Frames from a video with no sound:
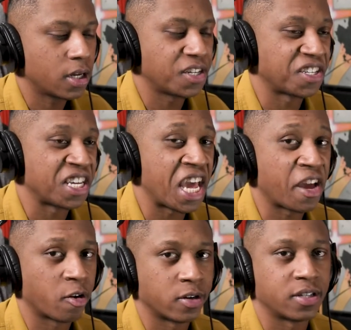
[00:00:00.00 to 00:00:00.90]
because a
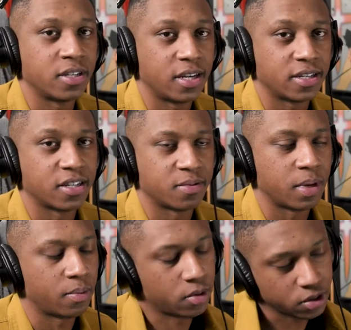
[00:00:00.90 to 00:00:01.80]
Jaegerist needs his
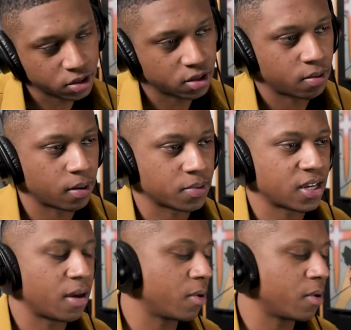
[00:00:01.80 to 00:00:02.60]
members. You know what I'm saying?